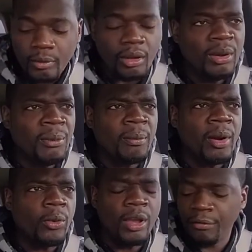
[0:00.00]
i'm on
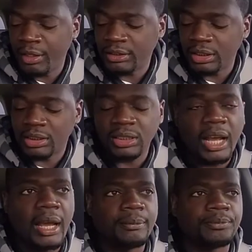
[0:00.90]
my way over here to the
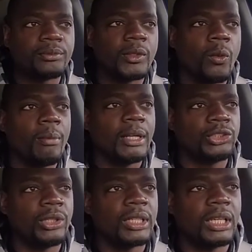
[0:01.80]
shop where my
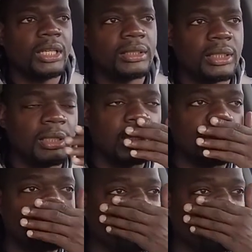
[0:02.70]
truck is um